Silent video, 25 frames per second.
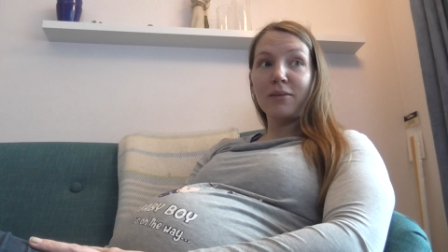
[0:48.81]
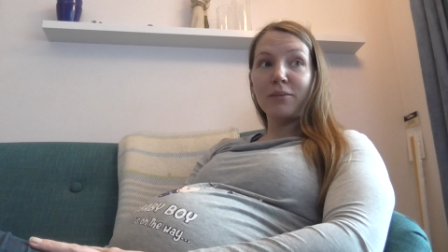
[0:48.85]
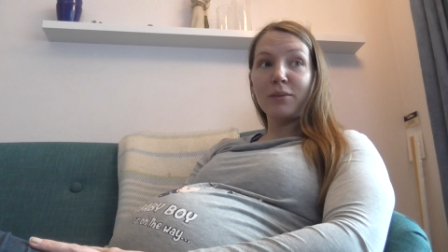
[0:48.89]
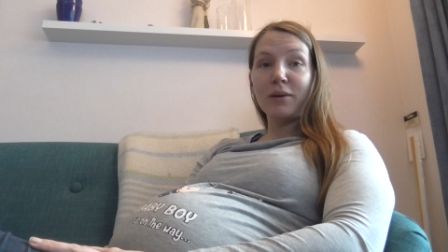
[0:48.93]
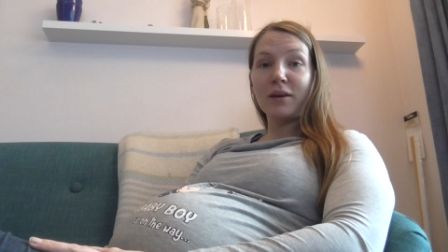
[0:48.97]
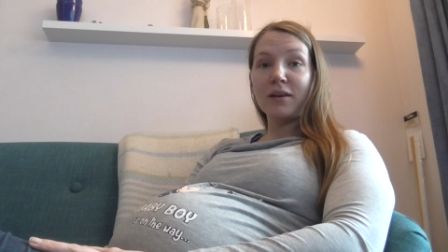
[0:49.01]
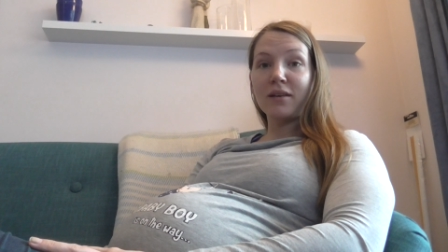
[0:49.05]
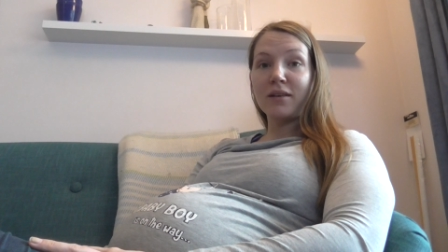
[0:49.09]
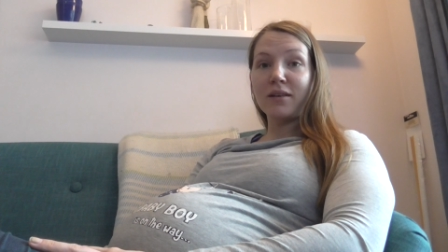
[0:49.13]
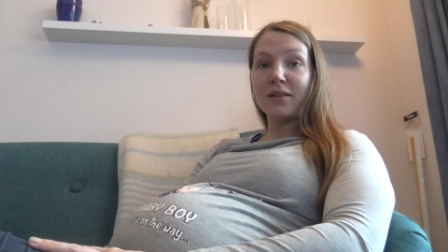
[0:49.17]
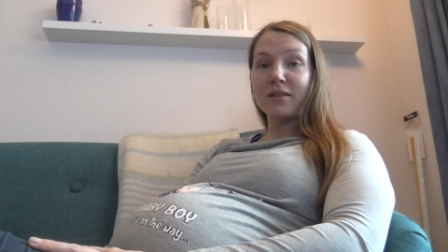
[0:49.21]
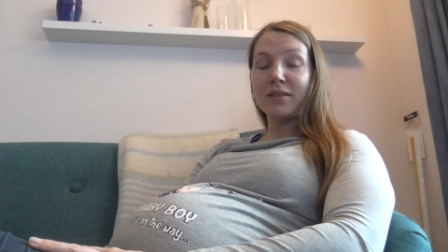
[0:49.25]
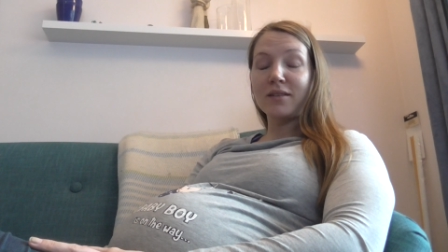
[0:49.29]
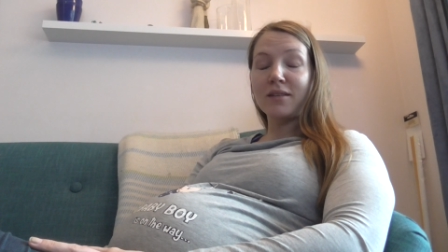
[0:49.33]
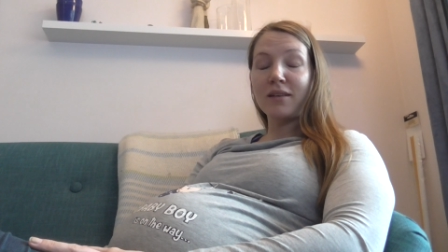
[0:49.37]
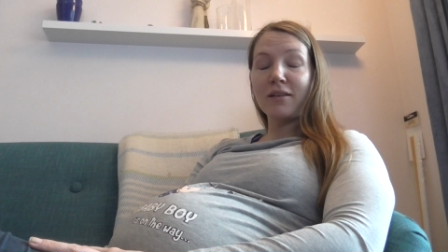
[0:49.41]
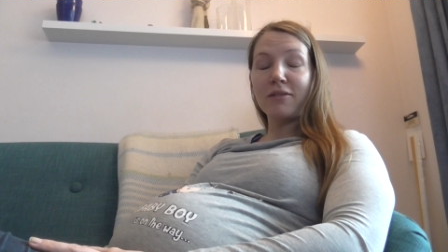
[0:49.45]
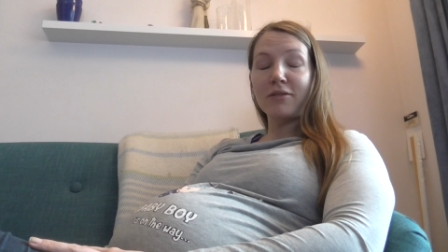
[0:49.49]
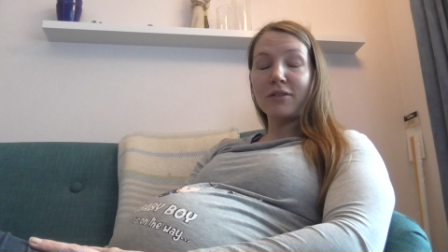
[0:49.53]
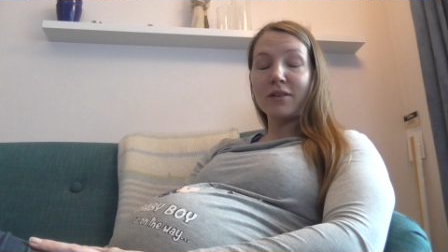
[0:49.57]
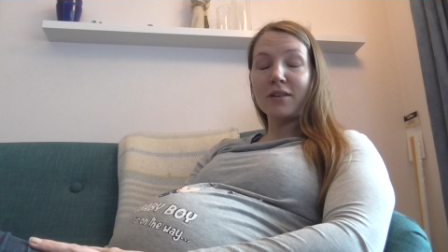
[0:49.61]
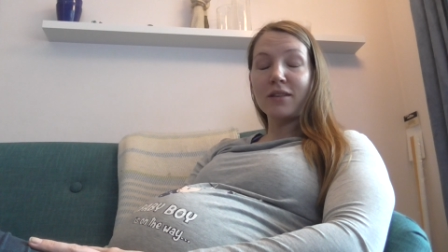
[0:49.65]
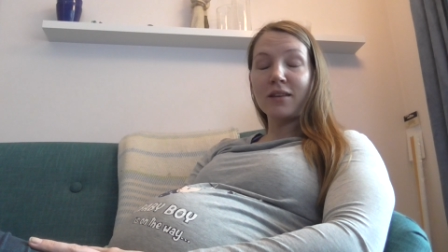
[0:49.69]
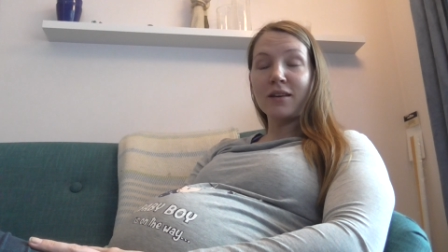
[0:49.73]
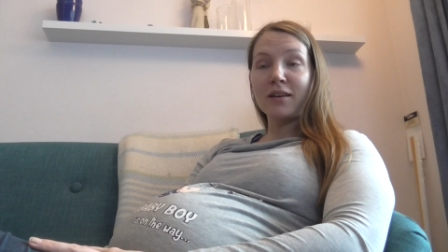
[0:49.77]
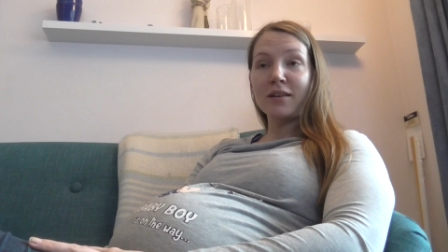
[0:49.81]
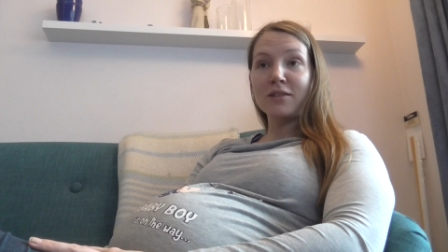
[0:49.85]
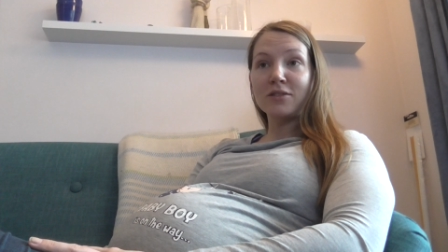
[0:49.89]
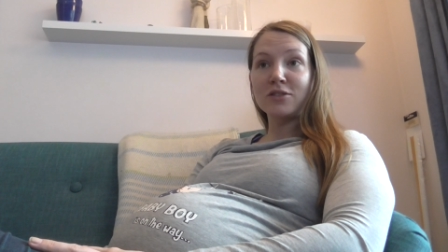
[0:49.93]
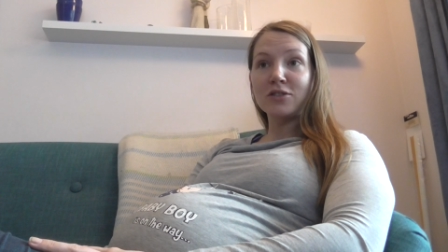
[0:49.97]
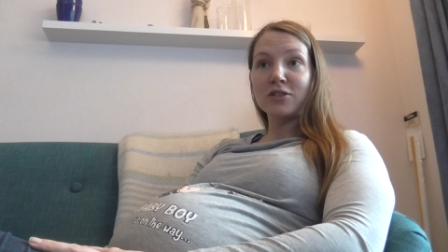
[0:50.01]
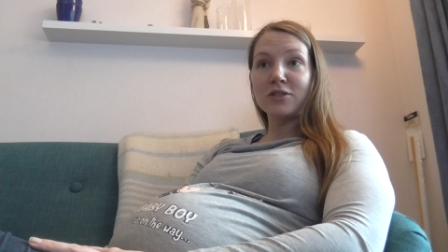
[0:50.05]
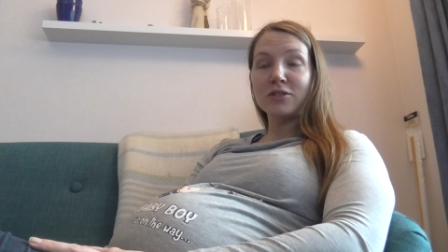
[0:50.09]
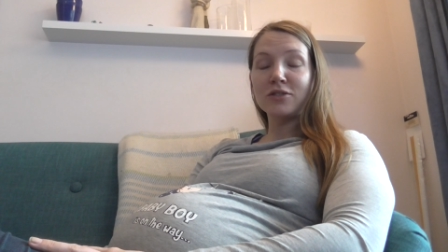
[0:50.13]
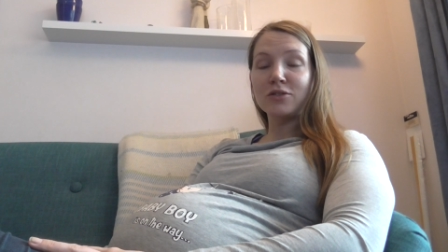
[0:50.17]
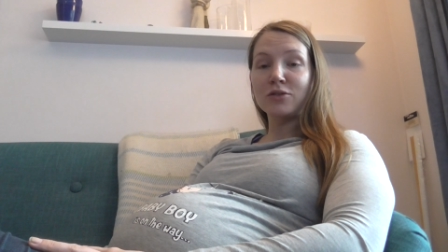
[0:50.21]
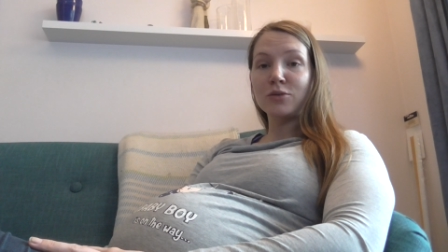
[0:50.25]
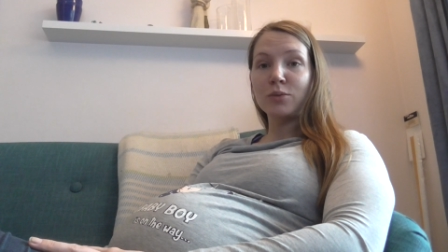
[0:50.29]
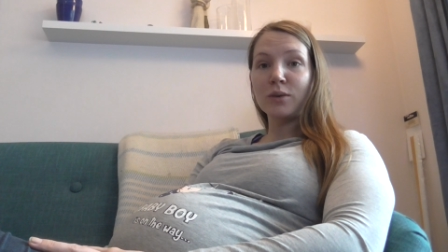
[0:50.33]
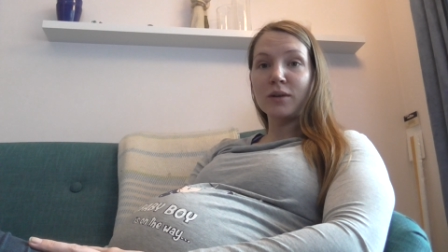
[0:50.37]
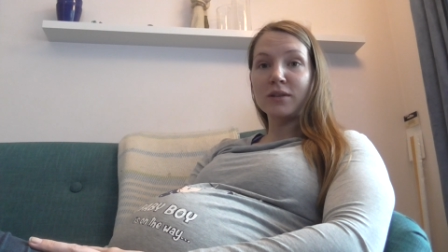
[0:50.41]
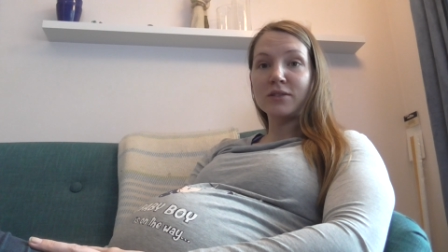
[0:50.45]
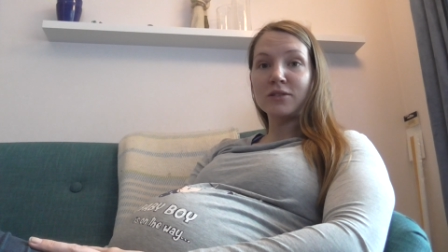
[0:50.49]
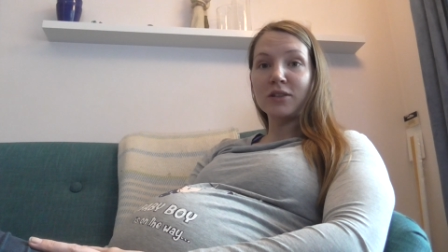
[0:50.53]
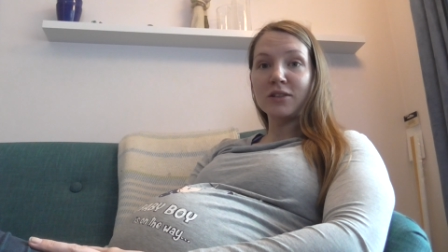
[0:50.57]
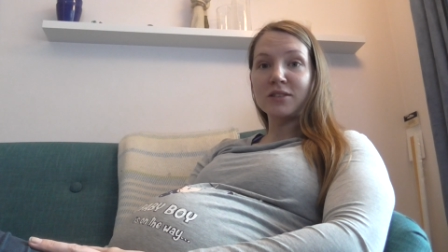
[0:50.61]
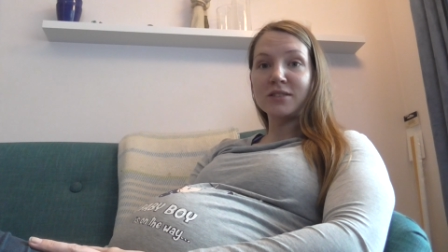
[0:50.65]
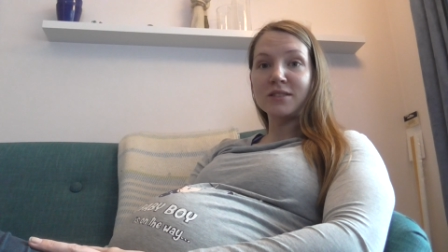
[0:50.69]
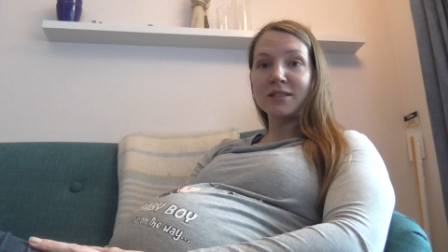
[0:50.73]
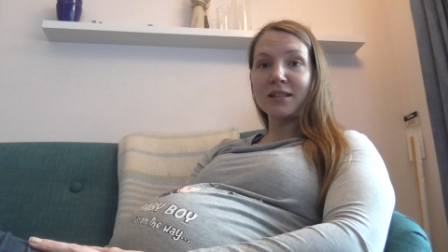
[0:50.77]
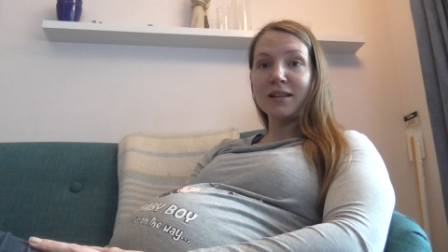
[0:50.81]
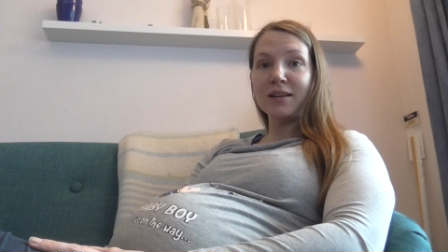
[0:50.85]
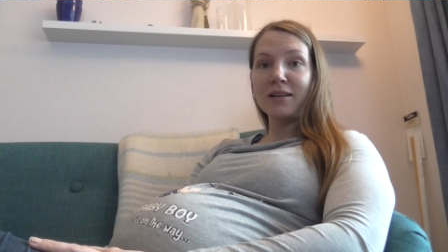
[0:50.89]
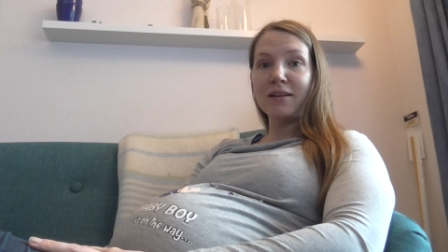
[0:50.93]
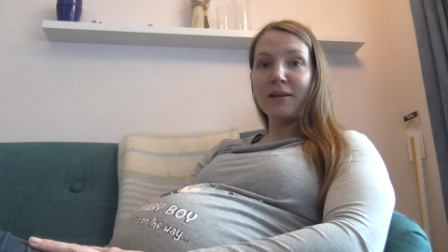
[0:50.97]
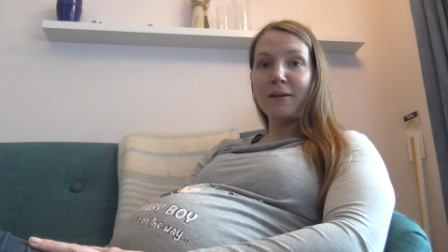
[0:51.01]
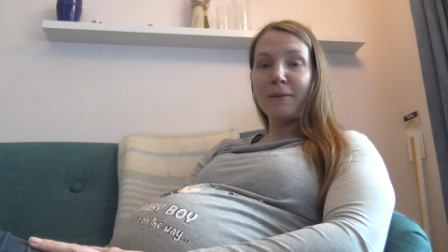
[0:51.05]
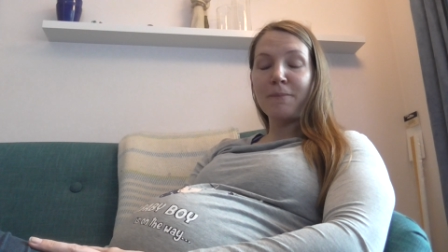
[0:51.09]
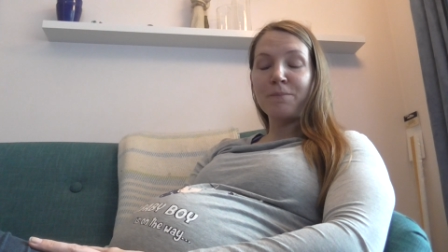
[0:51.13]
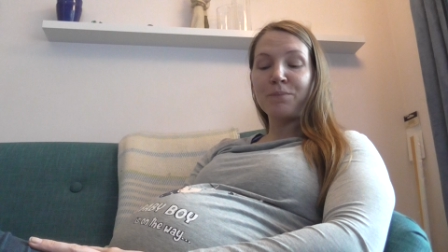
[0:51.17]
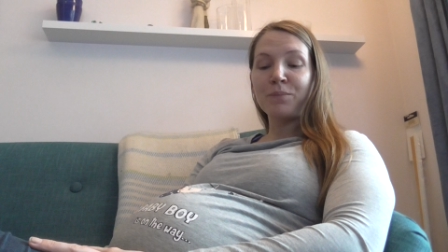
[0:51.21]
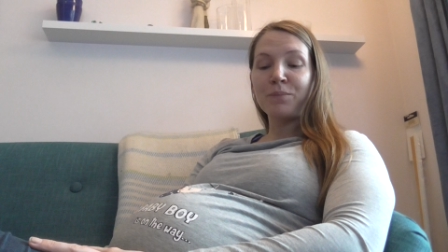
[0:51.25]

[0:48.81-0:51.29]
because everything is just too exhausting.